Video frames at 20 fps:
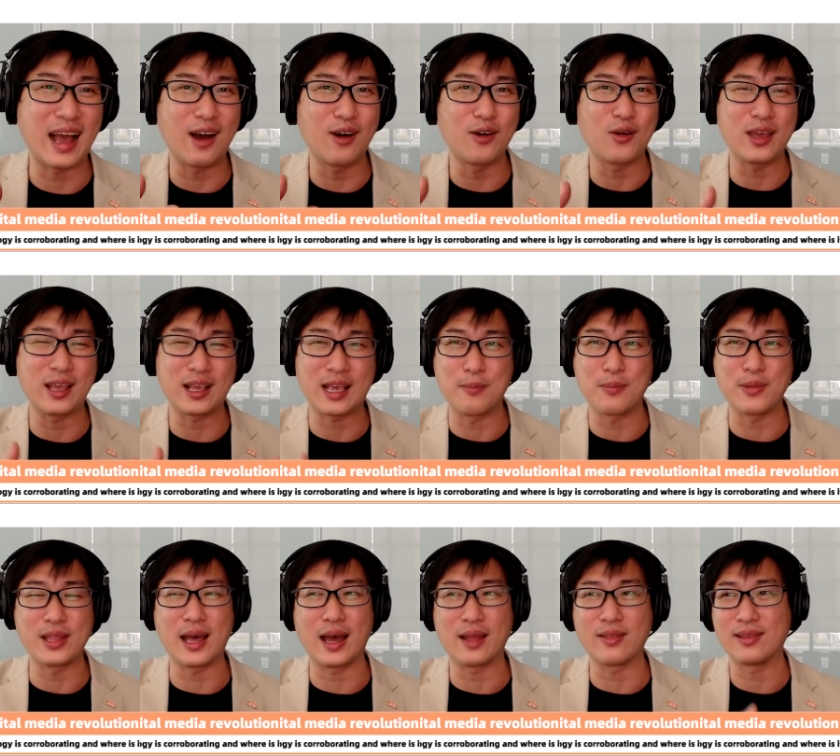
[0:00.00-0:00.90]
how it can
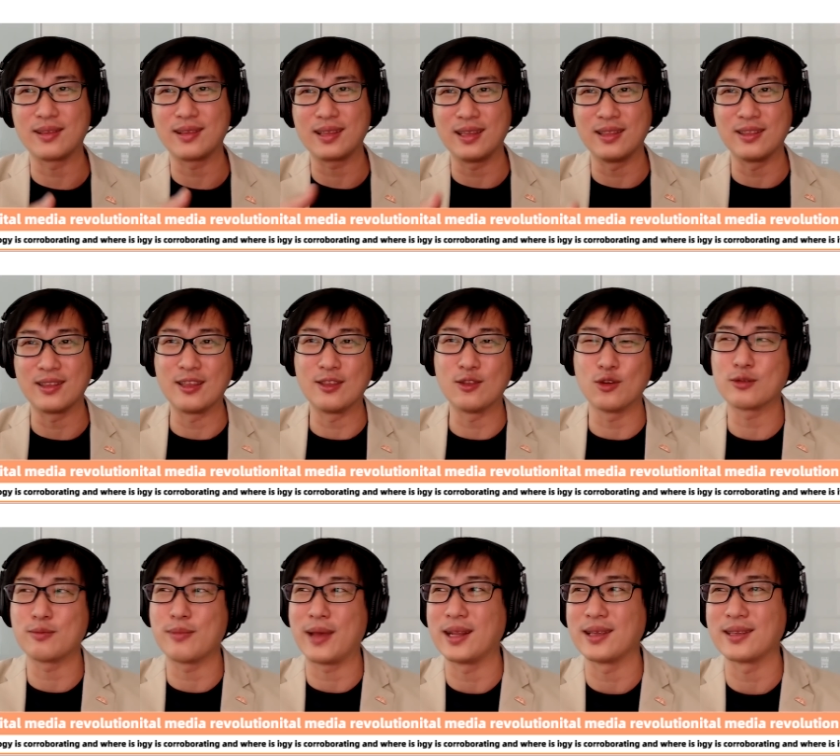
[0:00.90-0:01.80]
be done in, in
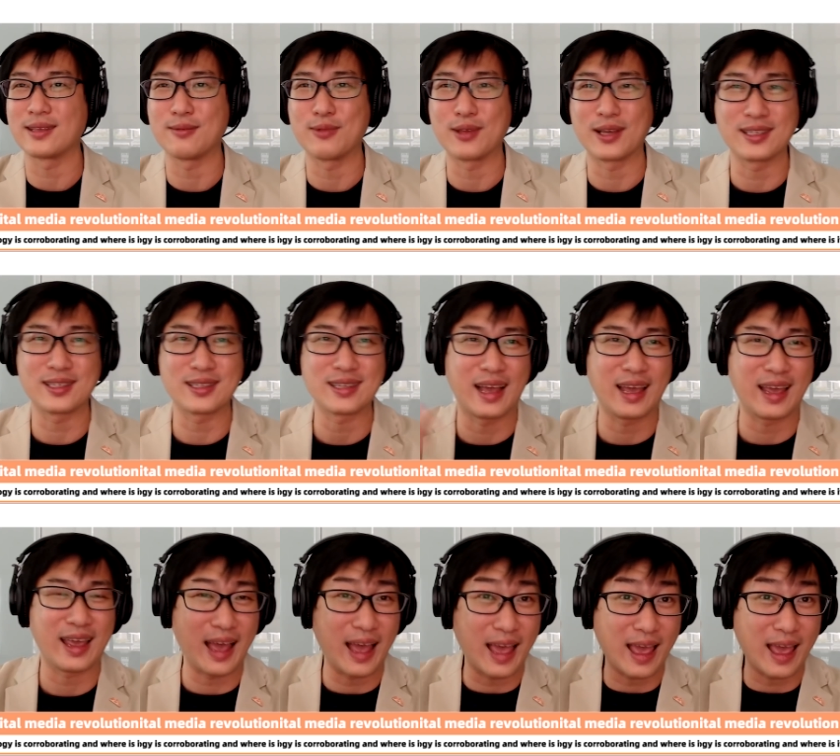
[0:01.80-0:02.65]
those manners because I,